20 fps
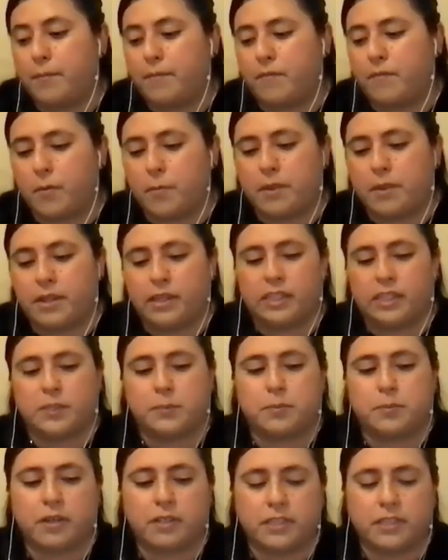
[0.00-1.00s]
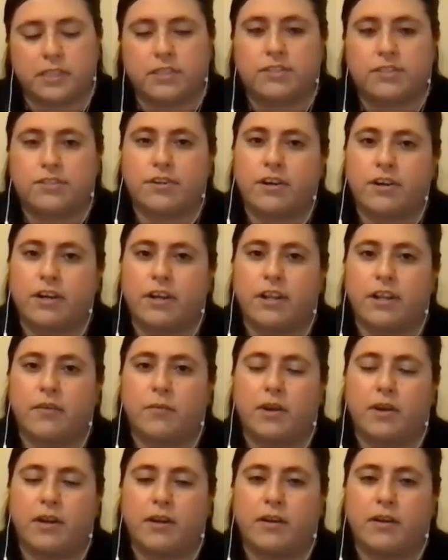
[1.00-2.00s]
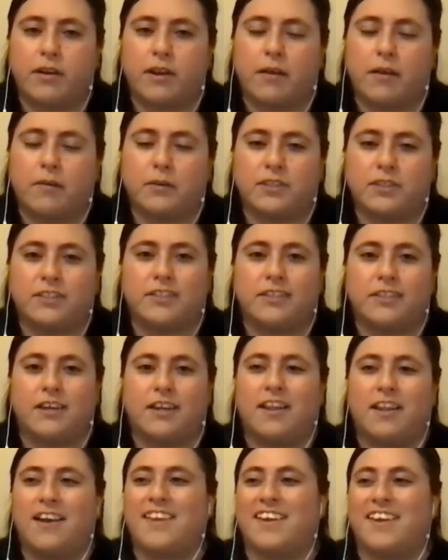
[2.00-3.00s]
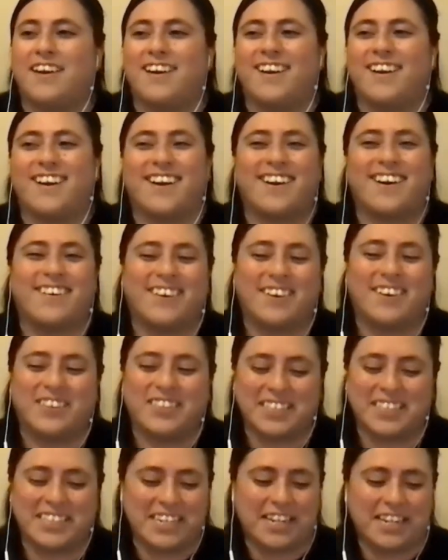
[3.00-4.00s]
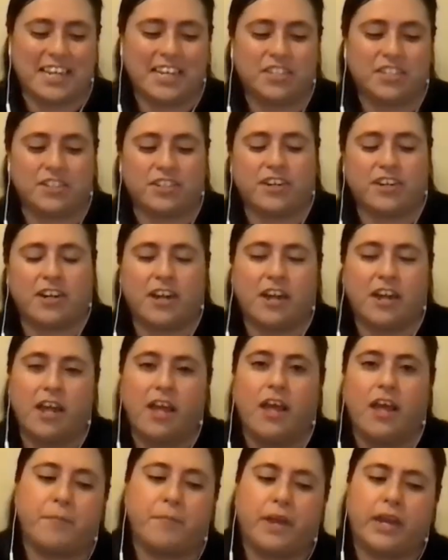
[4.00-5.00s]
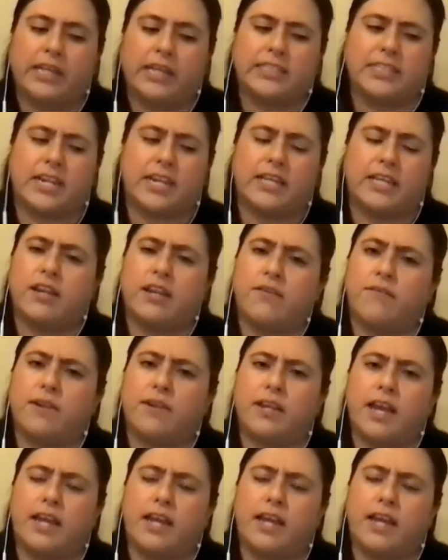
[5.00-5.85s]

For me, this process started when I was a lot younger, when I was a teenager. Like I said, I didn't really